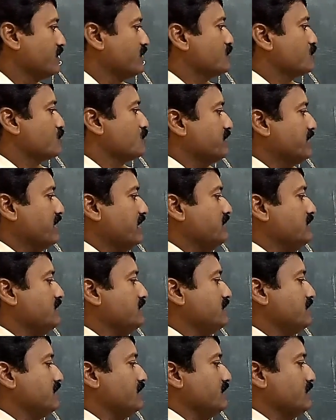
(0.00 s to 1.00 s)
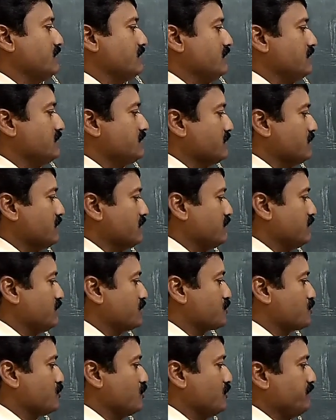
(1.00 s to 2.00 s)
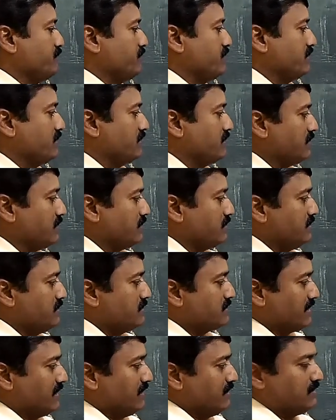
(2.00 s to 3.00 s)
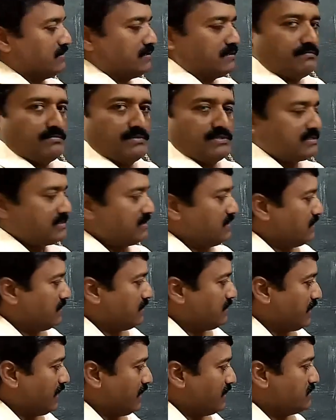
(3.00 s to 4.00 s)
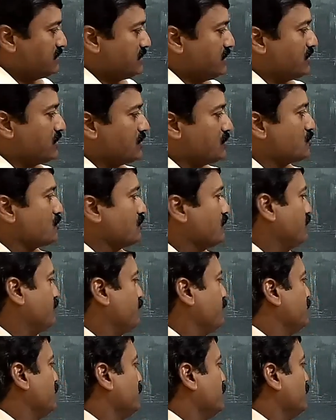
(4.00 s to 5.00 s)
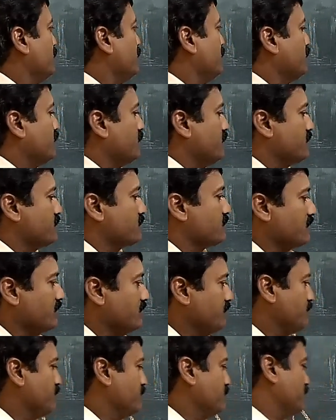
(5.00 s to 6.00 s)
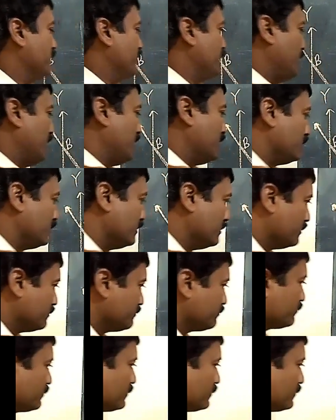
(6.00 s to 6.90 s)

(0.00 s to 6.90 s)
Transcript: So tan theta is nothing but slope. This tan theta means tangent ratio of inclination of angle.